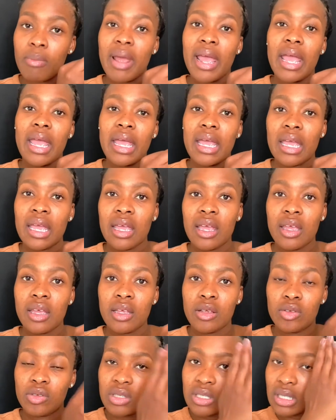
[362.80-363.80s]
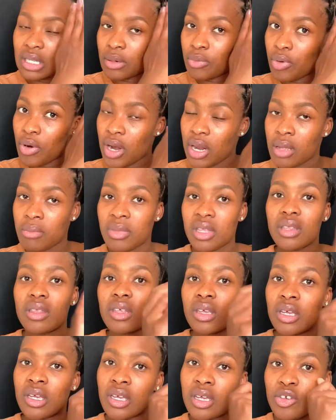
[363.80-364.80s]
my hair using the pre
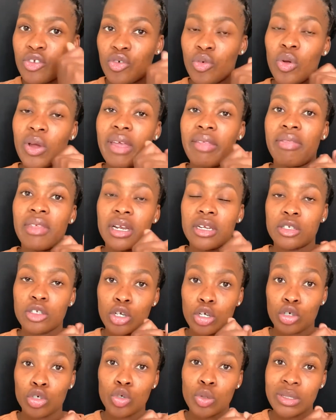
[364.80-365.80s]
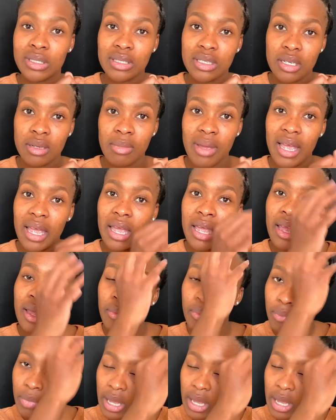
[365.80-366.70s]
method you know and then start twisting my hair